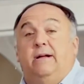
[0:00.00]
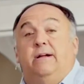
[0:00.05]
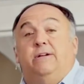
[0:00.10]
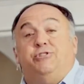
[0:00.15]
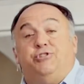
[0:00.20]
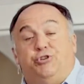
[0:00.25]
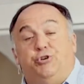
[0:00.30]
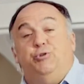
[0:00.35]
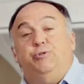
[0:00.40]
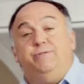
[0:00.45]

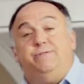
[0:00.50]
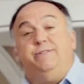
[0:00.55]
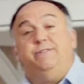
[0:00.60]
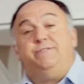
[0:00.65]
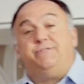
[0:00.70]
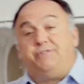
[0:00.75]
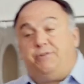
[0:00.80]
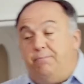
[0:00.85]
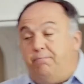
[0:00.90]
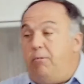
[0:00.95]

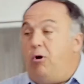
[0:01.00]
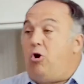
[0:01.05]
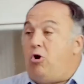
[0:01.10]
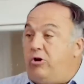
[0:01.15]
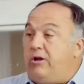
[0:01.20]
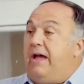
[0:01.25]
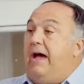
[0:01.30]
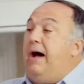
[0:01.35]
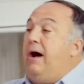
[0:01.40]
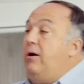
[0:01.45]
chooses to
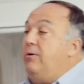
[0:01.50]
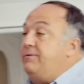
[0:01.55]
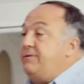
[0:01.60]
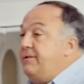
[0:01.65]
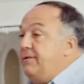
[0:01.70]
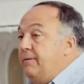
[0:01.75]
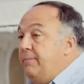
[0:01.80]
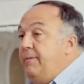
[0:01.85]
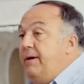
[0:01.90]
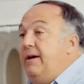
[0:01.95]
mark
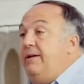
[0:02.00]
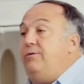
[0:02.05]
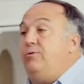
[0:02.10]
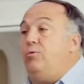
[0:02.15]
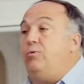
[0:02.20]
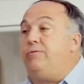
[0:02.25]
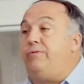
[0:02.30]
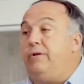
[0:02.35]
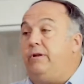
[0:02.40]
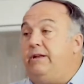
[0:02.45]
out the men
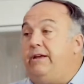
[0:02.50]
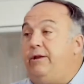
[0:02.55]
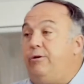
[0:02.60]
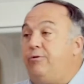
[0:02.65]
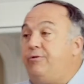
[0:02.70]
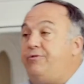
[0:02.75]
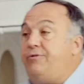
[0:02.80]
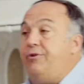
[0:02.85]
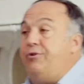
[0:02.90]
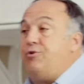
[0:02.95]
who are the
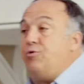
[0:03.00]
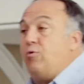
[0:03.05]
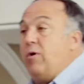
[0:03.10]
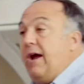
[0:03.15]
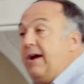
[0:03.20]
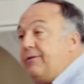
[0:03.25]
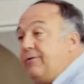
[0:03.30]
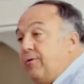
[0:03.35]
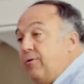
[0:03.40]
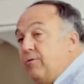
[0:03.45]
leaders, the
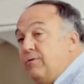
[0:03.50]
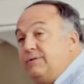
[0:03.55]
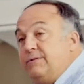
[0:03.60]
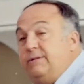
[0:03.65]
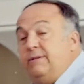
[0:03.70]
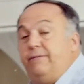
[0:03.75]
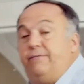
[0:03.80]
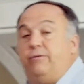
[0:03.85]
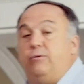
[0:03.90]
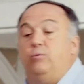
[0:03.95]
directors,
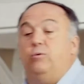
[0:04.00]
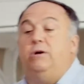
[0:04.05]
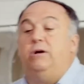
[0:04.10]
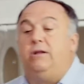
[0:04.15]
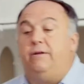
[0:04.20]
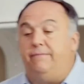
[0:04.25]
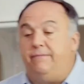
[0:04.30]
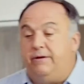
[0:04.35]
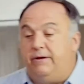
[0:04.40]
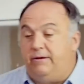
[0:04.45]
if you will,